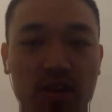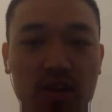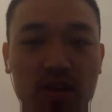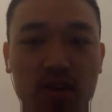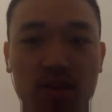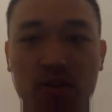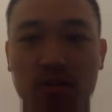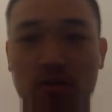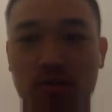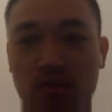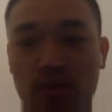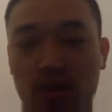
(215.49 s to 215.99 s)

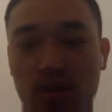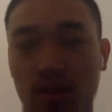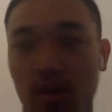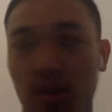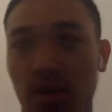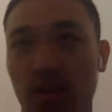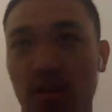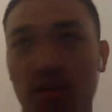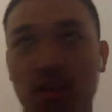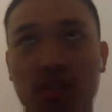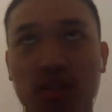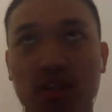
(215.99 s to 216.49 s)
So
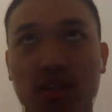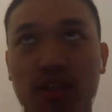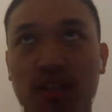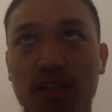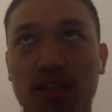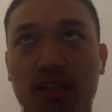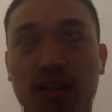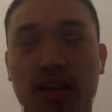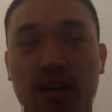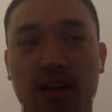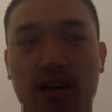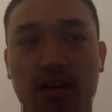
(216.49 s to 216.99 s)

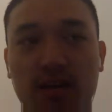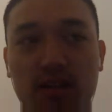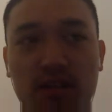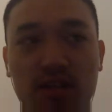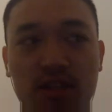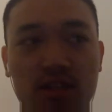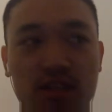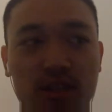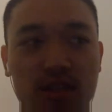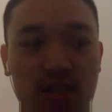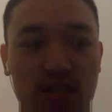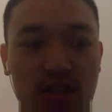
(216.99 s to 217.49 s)
just
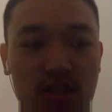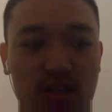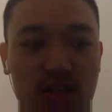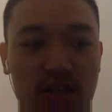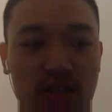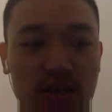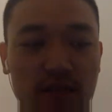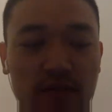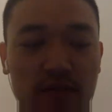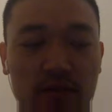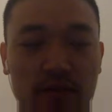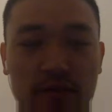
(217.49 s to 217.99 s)

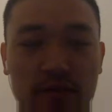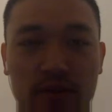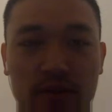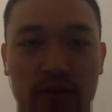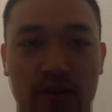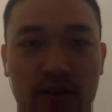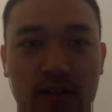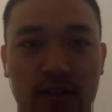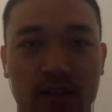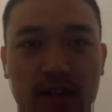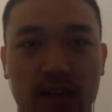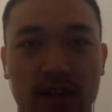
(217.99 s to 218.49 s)
adjusting for the
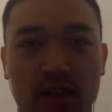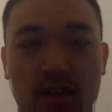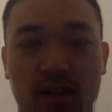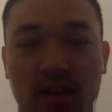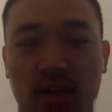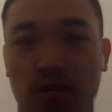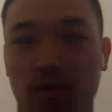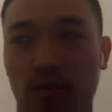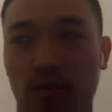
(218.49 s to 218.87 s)
first set, it